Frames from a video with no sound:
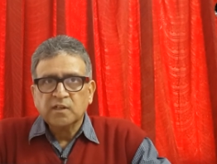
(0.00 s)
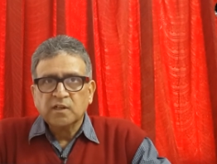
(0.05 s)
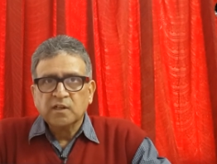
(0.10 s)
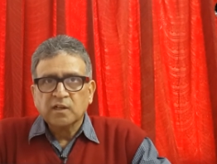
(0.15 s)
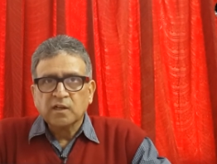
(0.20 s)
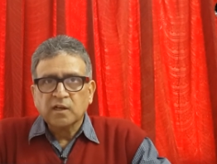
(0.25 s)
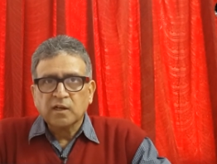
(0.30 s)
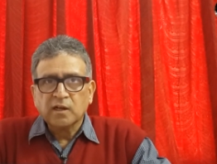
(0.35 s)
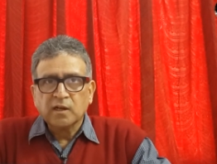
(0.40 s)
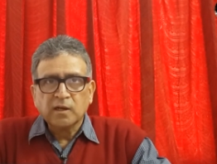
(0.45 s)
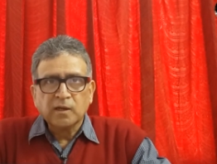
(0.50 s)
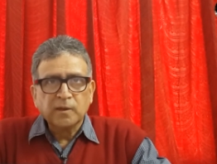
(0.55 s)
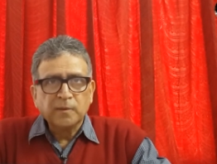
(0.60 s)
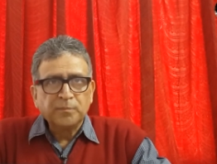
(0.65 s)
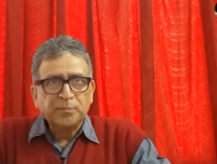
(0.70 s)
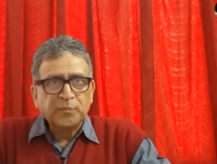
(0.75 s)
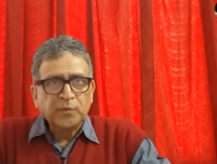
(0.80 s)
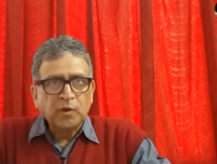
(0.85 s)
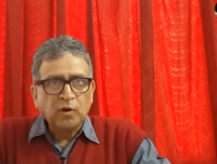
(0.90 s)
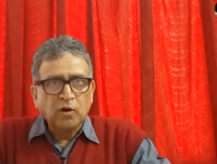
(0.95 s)
uh,
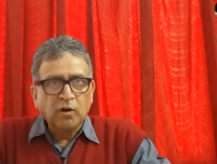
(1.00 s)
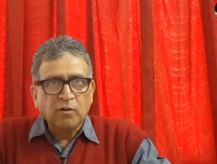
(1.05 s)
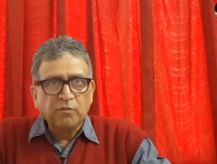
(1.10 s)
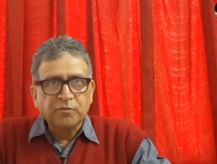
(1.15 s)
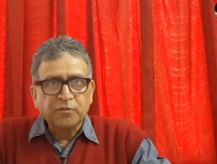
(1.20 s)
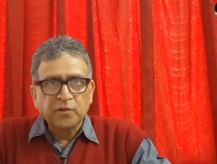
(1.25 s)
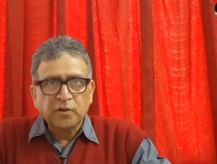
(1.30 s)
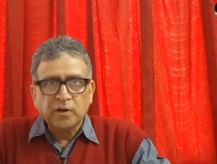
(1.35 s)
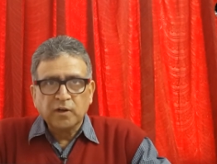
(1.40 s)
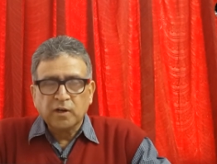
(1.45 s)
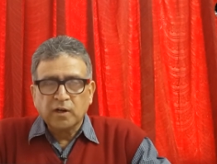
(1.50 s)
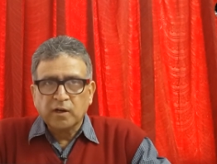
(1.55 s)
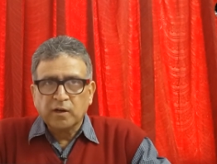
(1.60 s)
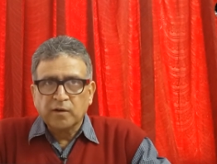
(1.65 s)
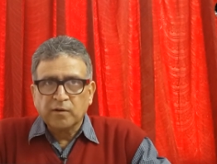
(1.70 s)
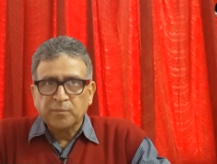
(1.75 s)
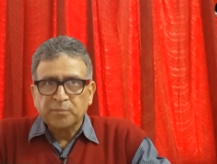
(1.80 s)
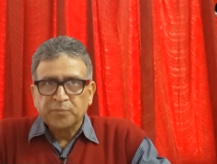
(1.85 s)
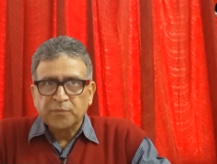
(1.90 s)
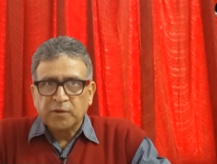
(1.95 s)
of uh,
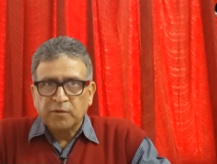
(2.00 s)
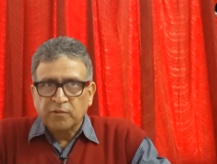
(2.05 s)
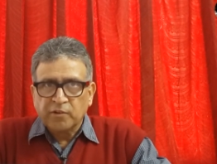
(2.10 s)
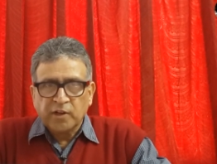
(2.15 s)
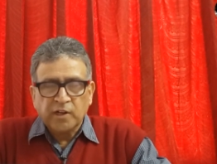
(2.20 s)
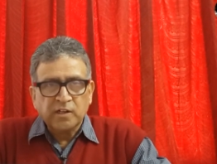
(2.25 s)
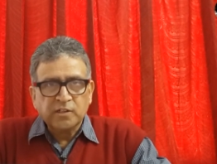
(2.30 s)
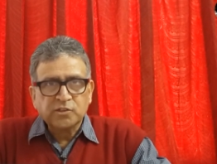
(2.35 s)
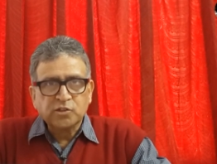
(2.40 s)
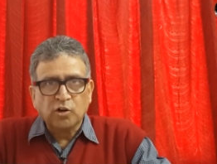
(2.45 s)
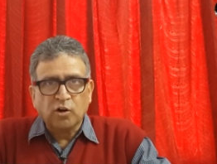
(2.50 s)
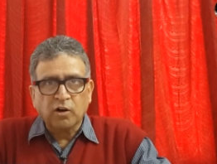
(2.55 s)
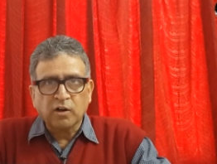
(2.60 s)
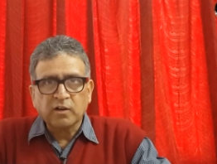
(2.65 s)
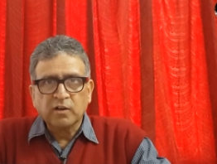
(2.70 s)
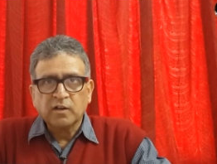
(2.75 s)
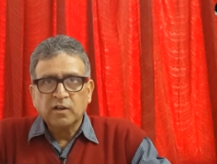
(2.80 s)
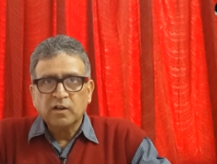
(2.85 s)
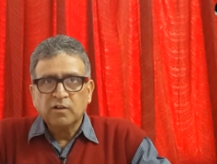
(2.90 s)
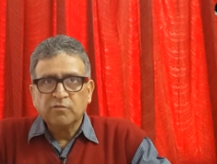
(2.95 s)
real talk
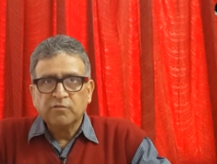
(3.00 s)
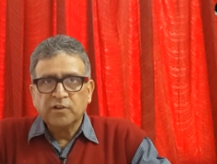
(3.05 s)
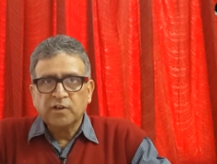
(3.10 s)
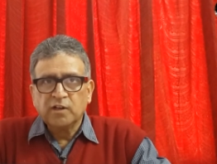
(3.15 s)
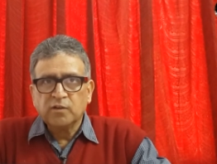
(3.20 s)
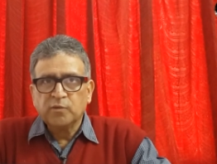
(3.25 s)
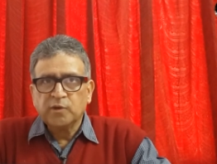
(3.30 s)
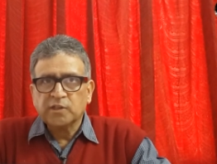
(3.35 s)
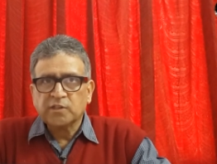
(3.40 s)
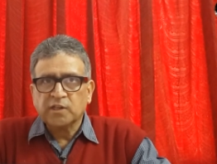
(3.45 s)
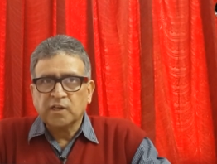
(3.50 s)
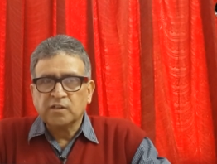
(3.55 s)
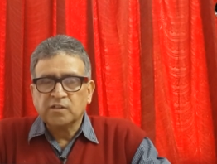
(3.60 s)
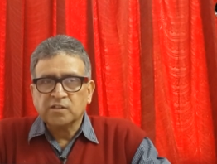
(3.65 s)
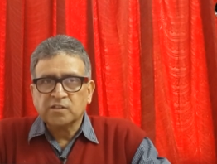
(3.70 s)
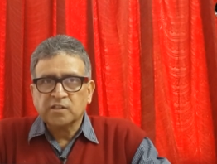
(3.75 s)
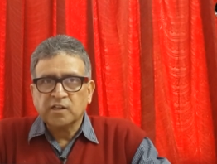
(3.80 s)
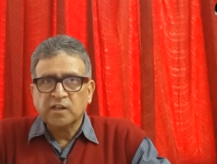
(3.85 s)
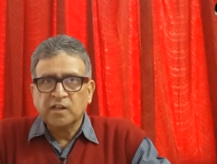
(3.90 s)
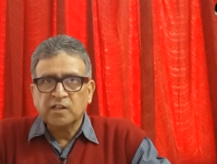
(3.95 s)
filled with
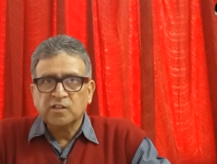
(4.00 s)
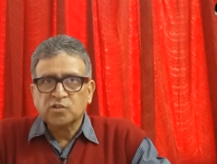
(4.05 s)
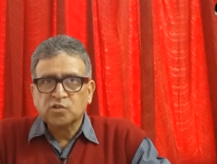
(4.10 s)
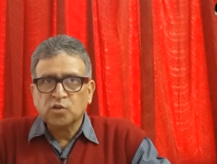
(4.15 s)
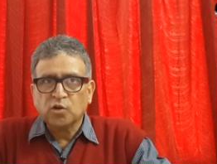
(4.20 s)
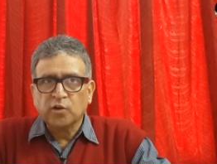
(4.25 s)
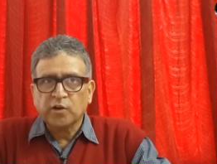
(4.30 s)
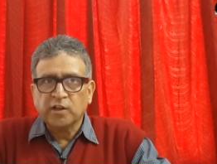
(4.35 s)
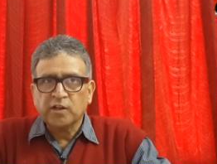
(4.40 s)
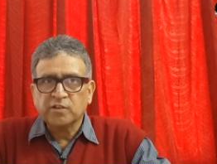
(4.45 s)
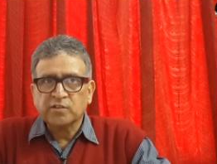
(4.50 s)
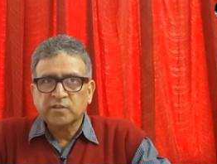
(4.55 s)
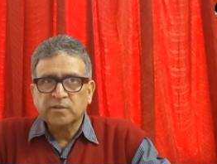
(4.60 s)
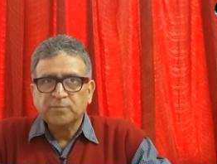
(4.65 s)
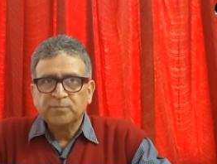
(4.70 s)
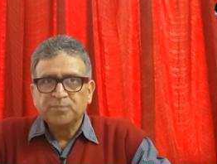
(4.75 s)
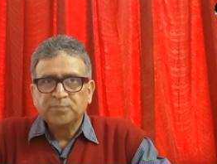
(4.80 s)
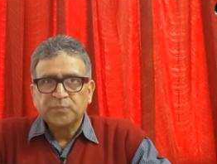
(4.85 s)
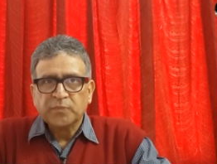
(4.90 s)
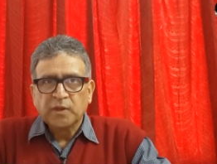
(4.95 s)
entertaining stories
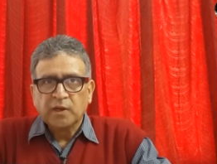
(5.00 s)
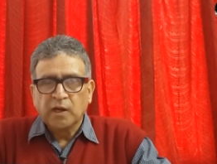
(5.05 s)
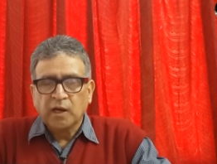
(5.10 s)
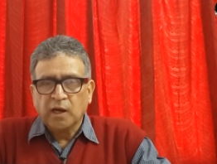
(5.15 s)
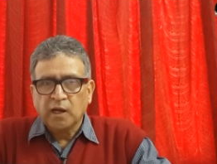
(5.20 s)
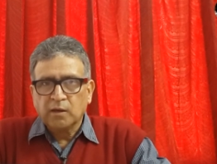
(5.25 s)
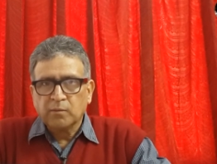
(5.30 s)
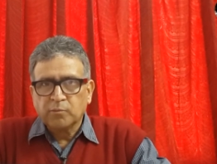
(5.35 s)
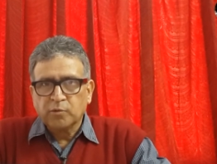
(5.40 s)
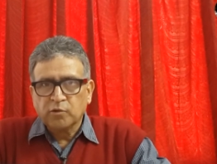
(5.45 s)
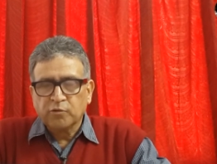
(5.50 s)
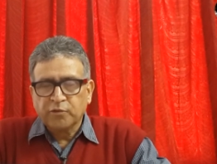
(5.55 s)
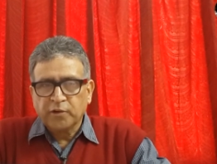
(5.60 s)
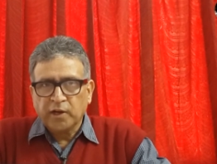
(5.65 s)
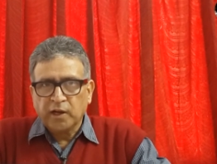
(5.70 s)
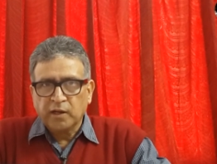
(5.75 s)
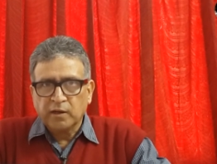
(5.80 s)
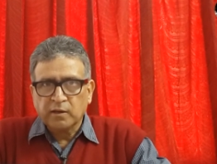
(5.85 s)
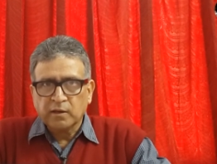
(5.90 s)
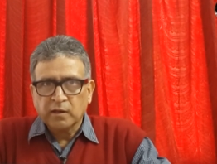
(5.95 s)
and
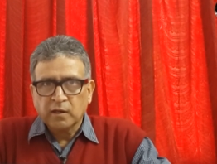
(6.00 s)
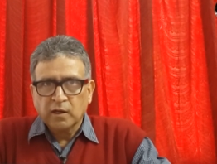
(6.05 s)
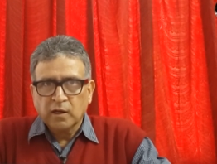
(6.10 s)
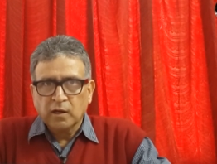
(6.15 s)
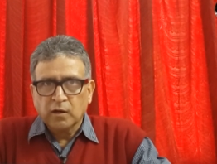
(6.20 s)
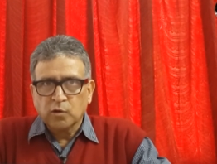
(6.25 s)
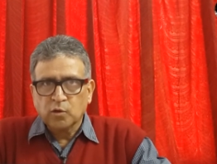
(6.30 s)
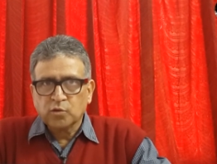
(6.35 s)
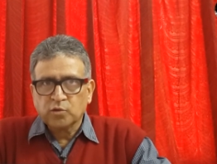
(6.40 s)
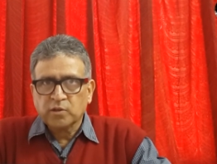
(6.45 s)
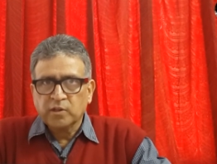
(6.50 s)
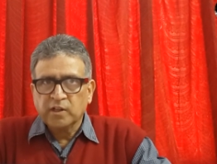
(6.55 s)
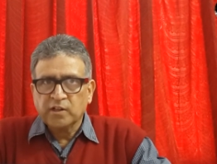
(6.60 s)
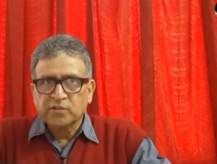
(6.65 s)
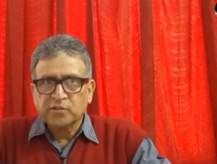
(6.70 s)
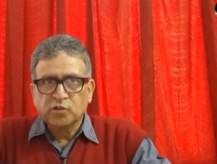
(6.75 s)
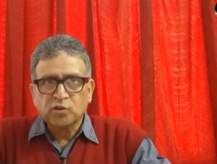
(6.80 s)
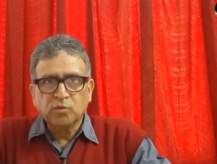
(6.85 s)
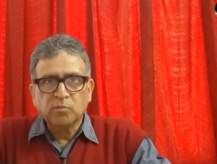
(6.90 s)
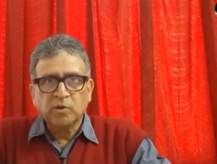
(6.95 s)
profane, ruthless
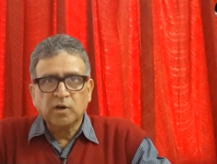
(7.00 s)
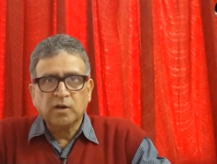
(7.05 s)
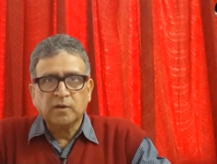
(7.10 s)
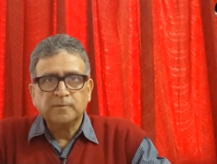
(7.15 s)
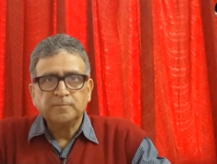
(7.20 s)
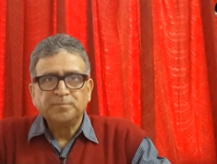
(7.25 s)
humor.